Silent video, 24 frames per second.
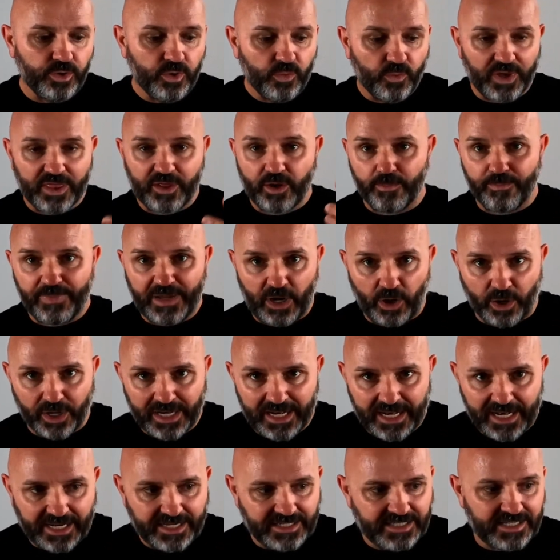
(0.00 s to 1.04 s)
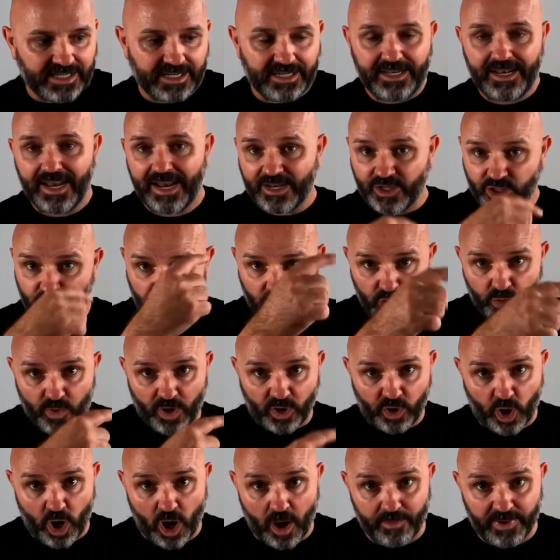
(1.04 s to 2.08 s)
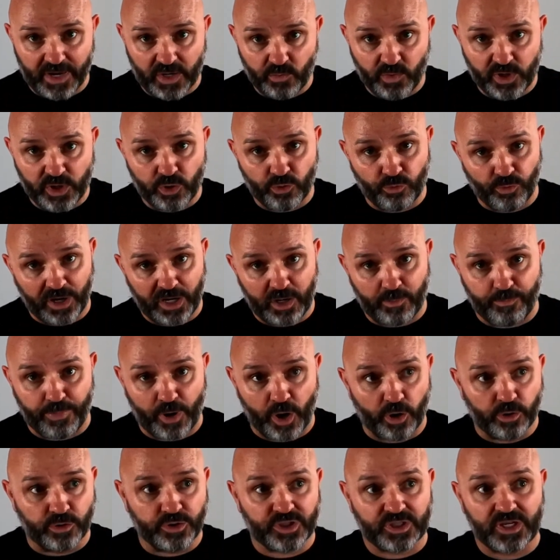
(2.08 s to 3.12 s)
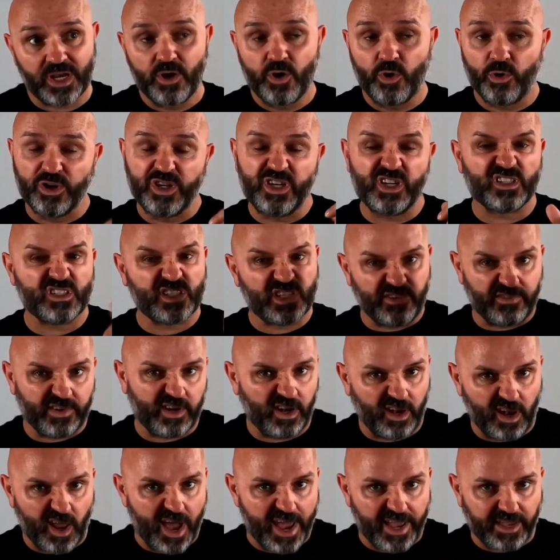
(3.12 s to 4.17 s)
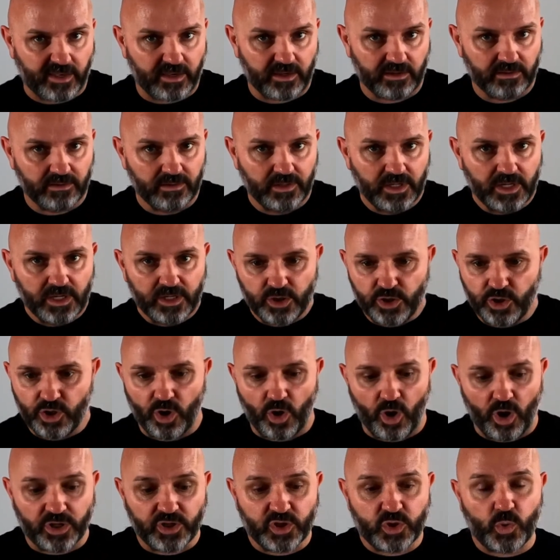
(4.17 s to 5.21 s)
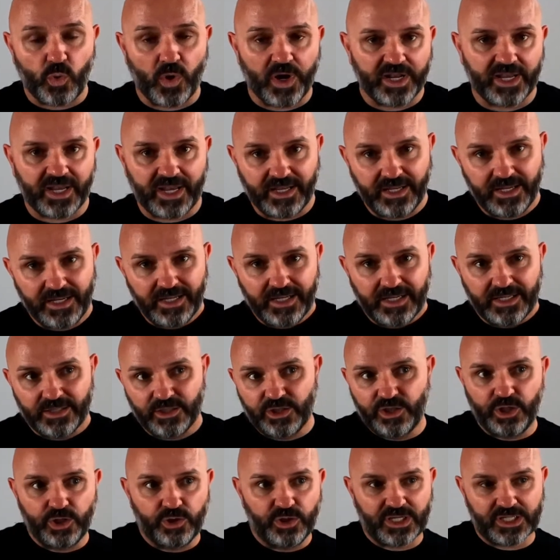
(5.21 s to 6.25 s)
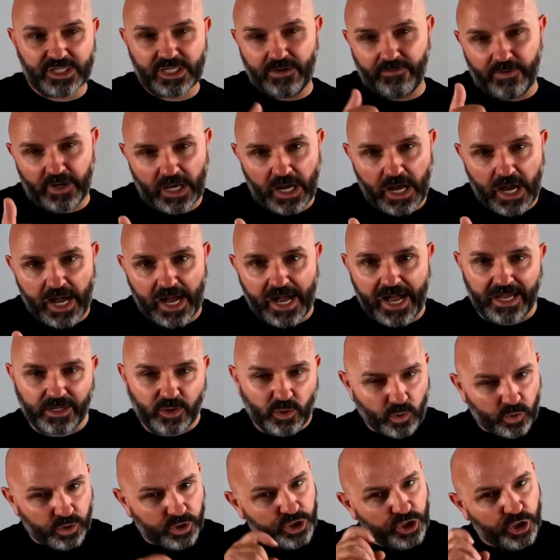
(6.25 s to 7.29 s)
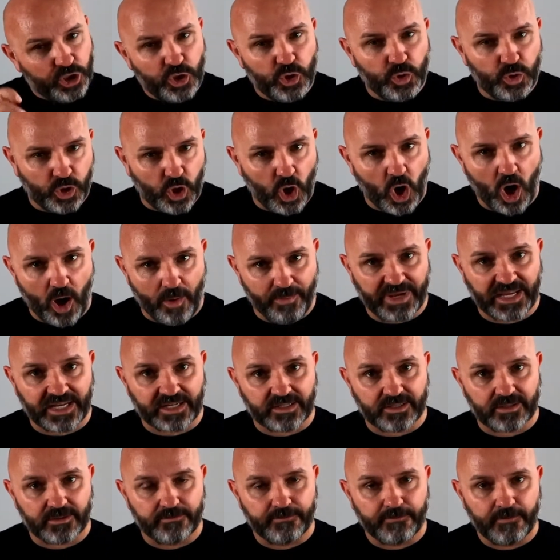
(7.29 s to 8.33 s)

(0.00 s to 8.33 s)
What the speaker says: whether it be on LinkedIn, do you comment when you read a post or just give it a like? On Twitter, do you just give it a heart or do you comment?